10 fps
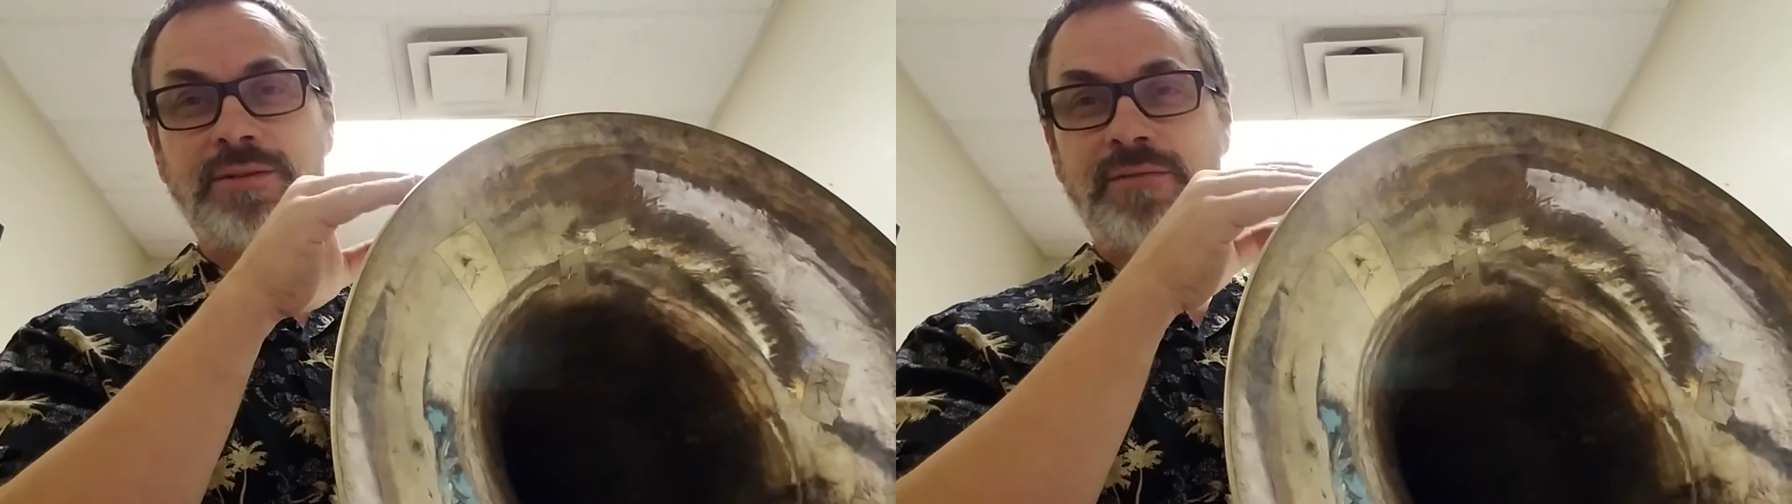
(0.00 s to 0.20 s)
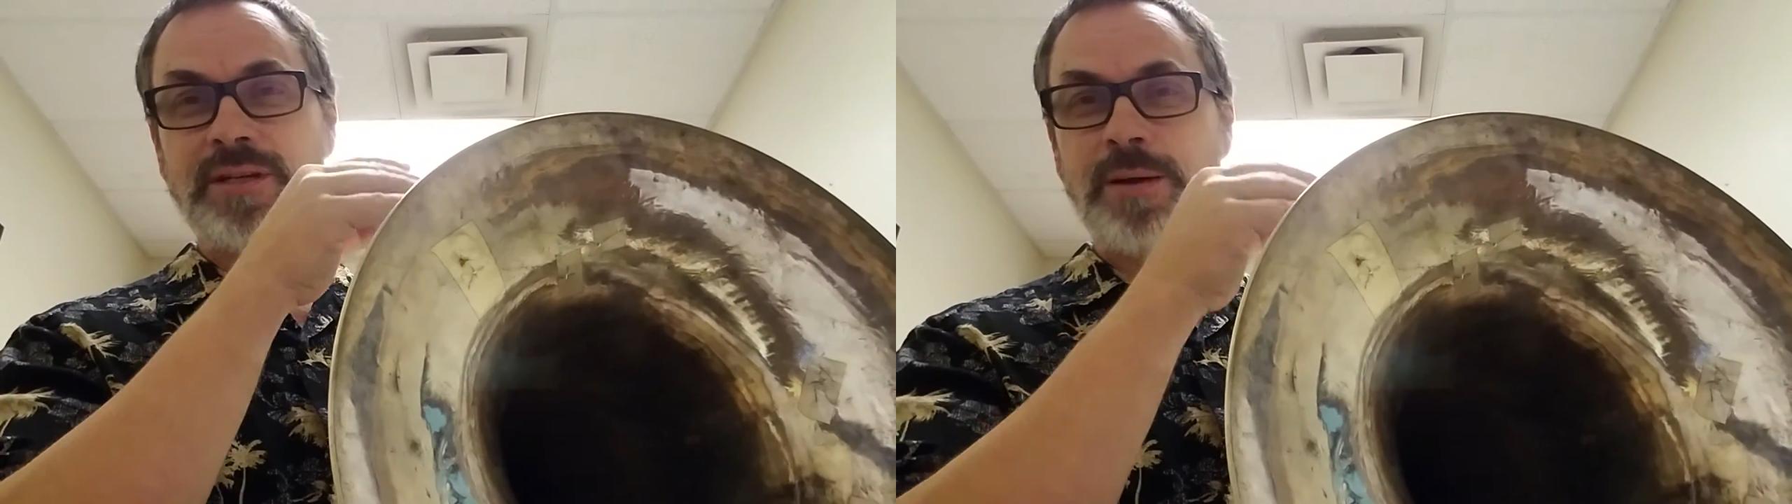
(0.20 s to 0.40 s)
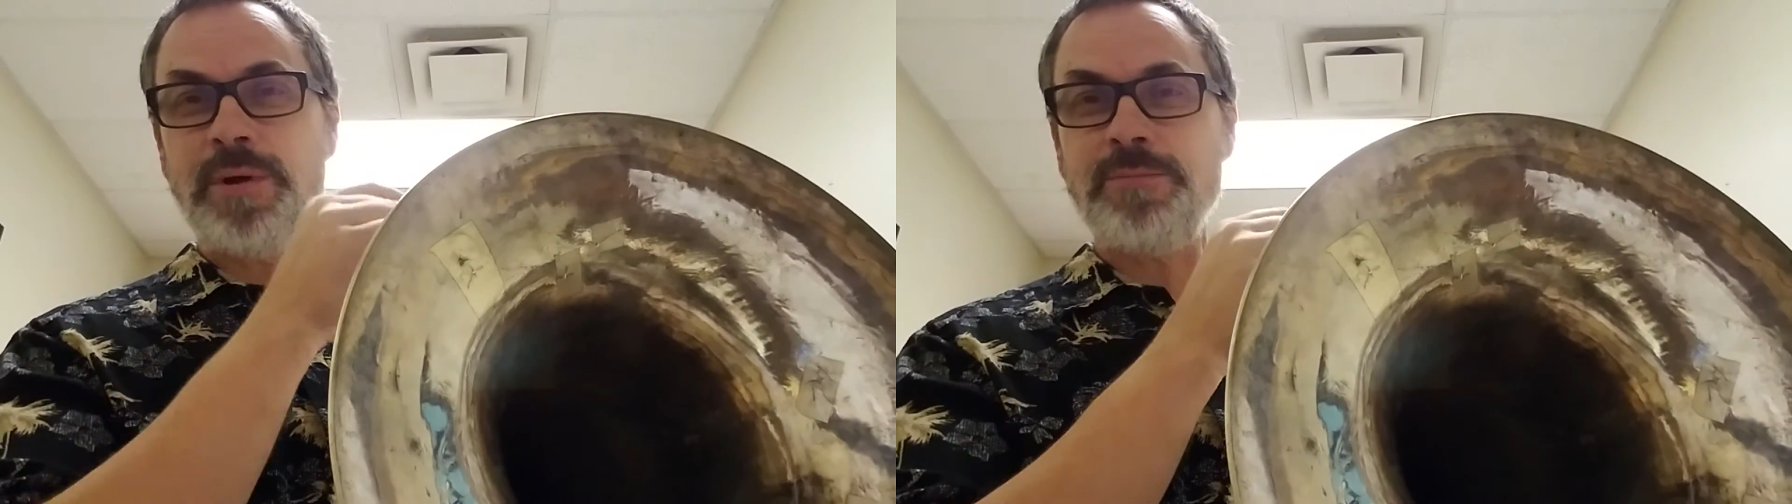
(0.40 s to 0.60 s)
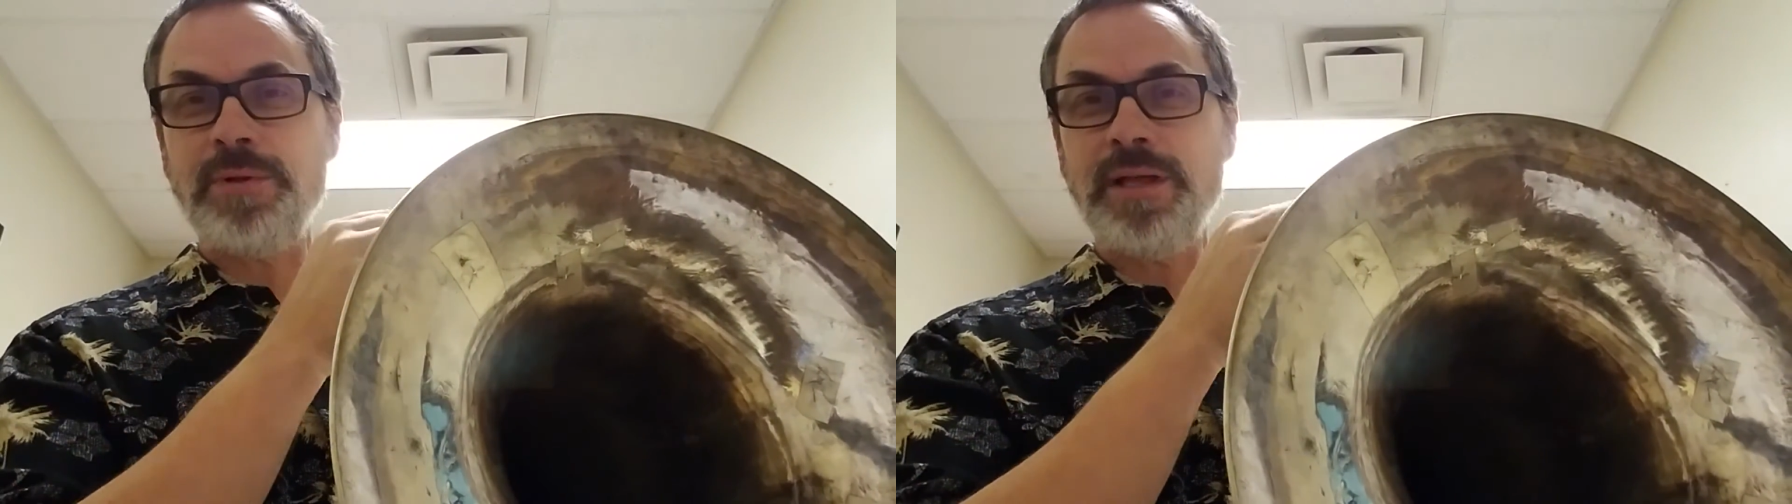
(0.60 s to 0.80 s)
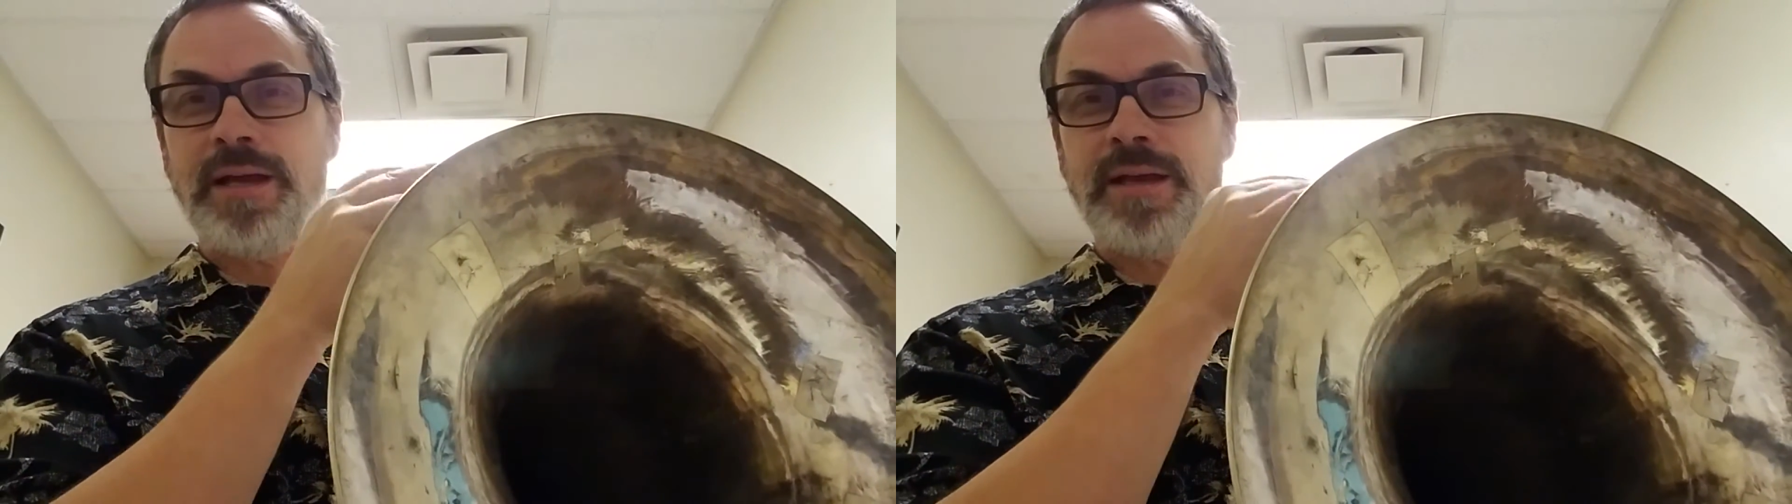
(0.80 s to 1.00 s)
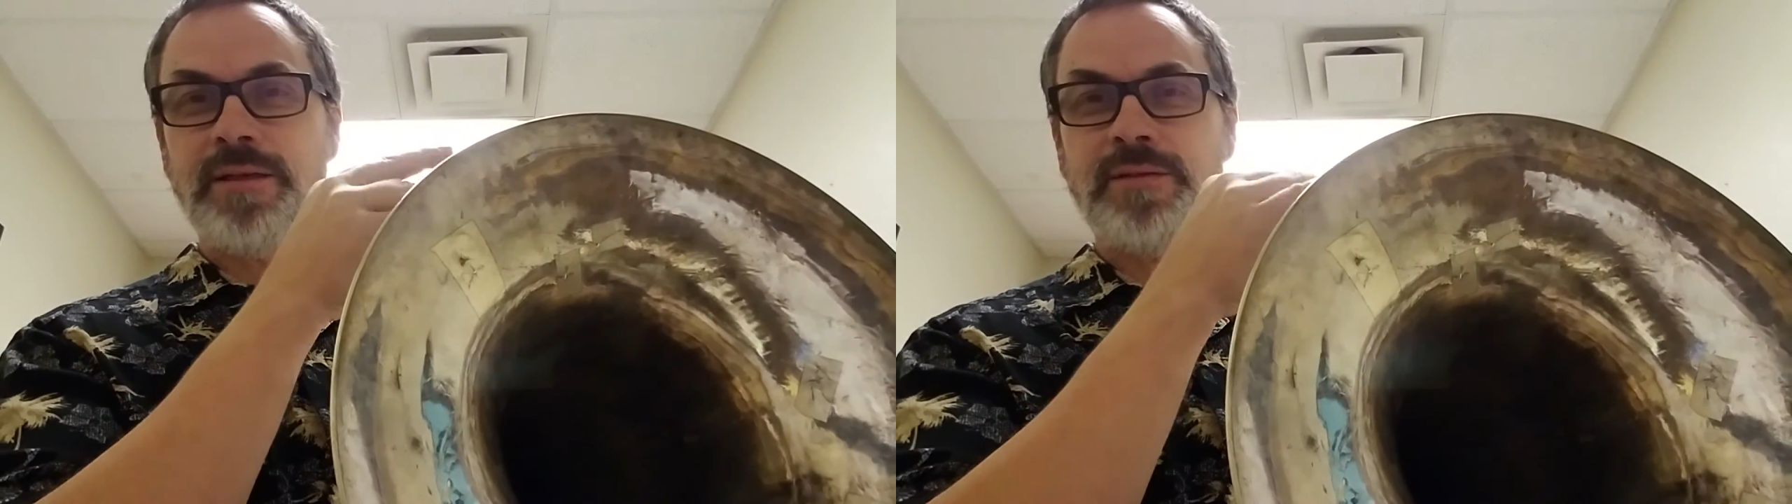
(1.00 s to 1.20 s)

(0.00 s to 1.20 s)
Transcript: So every time I'd play,